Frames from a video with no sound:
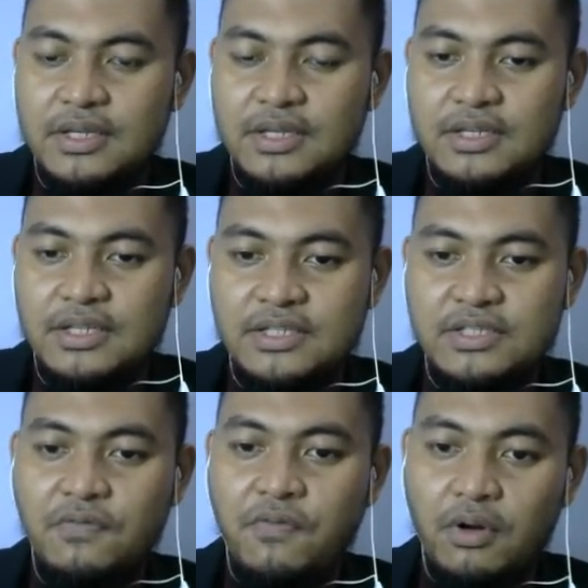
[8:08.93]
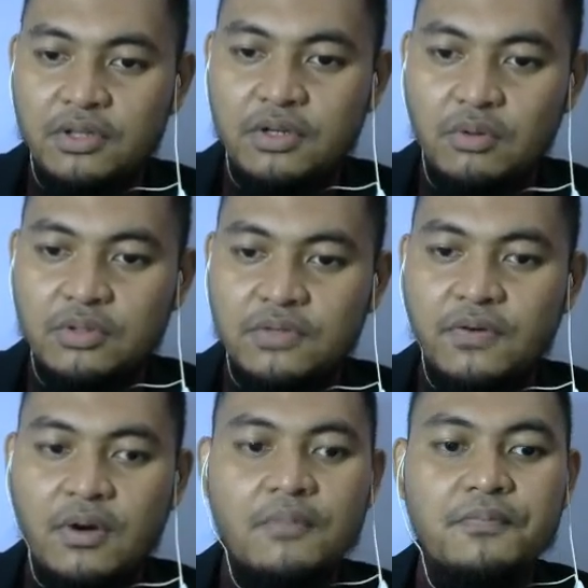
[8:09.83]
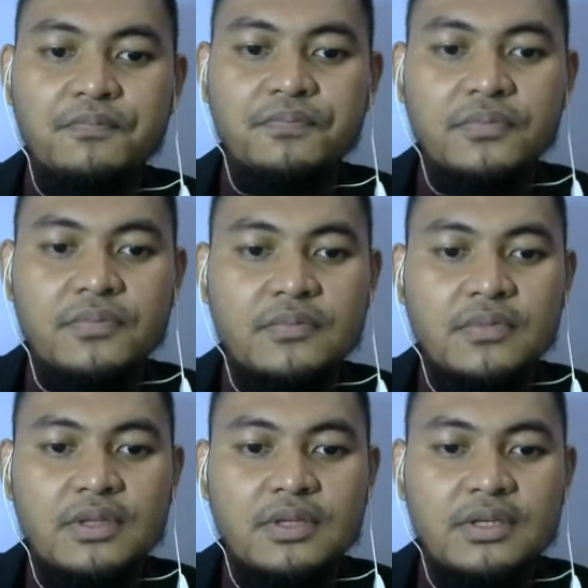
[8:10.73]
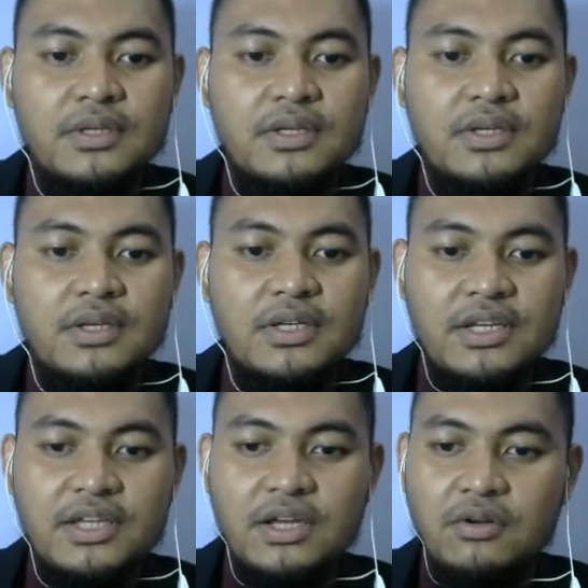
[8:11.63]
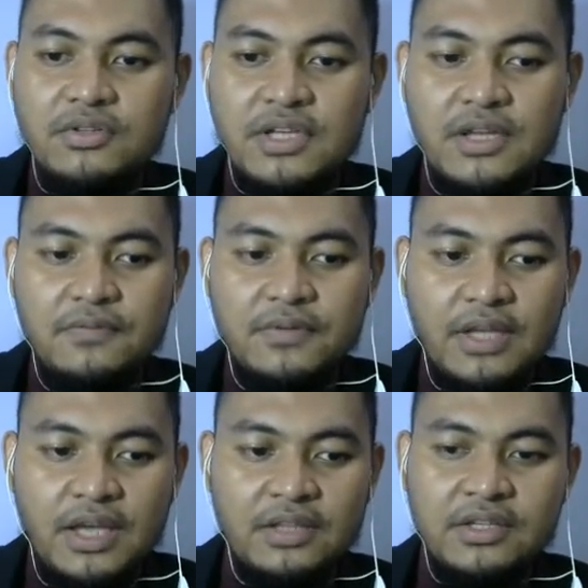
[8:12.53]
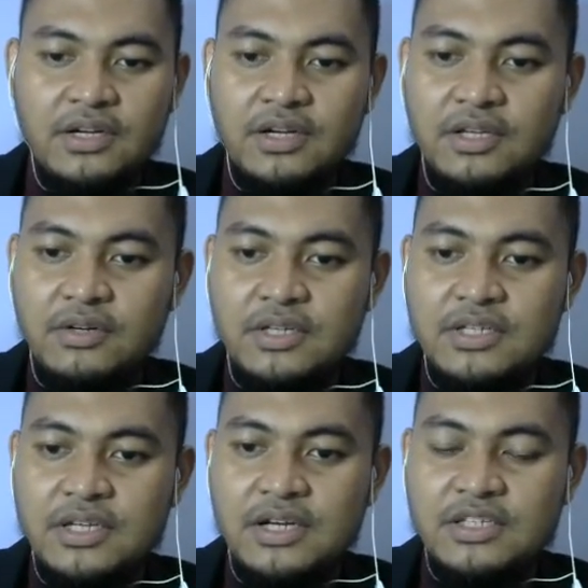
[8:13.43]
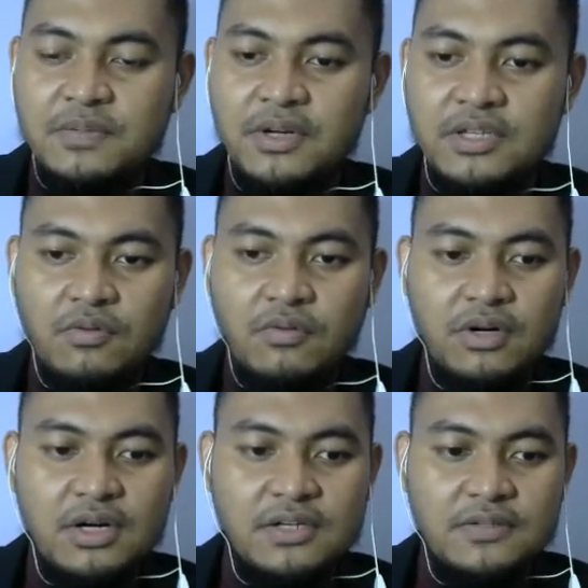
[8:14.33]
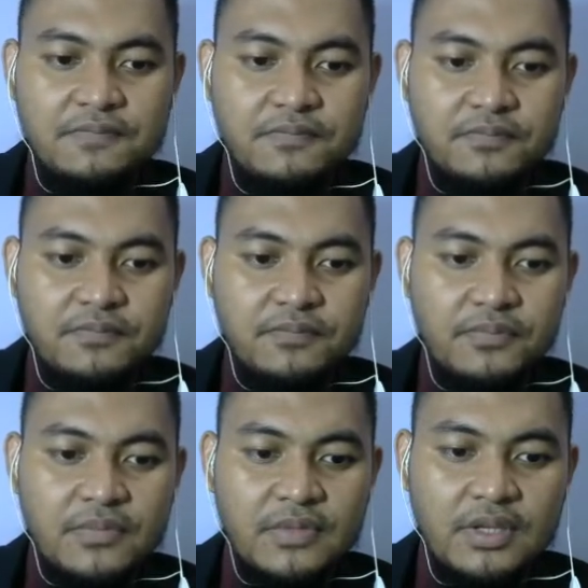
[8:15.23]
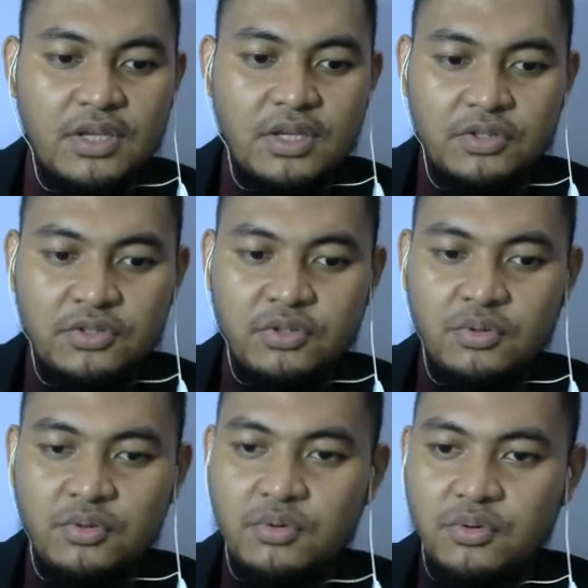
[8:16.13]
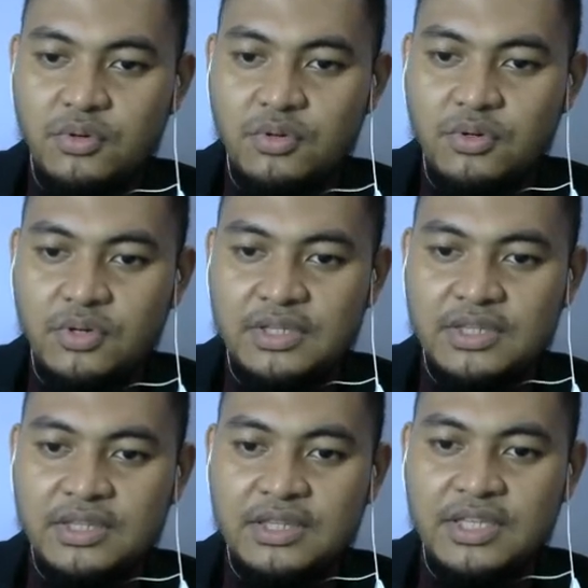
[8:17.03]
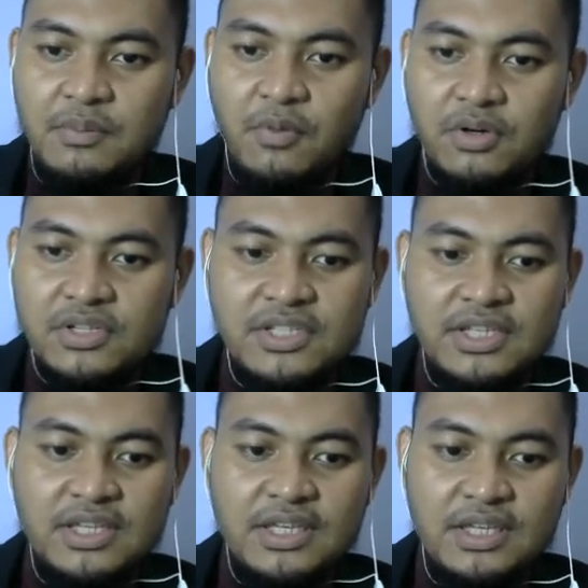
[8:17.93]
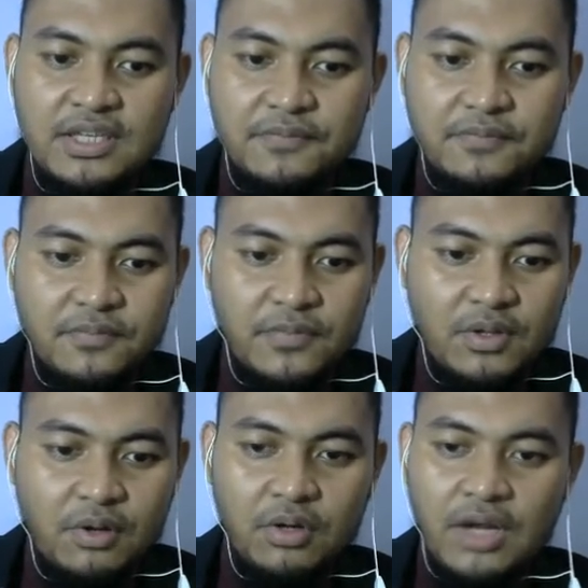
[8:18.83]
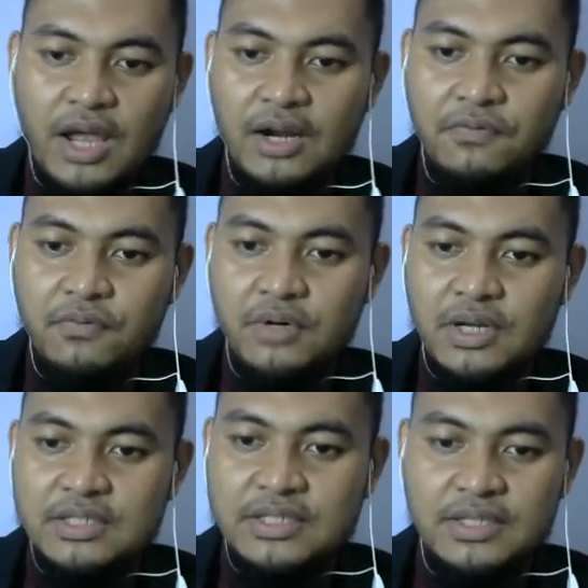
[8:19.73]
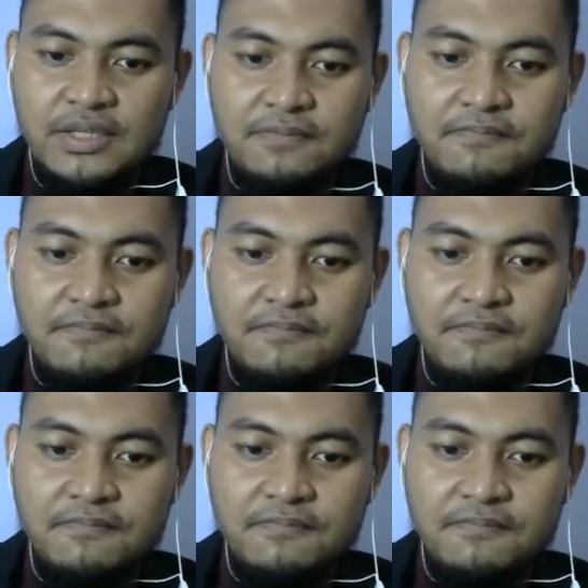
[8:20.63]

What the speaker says: this is the fourth route from the Indian Ocean, enter Indonesian archipelagic waters, to Timor Sea or Arafura Sea,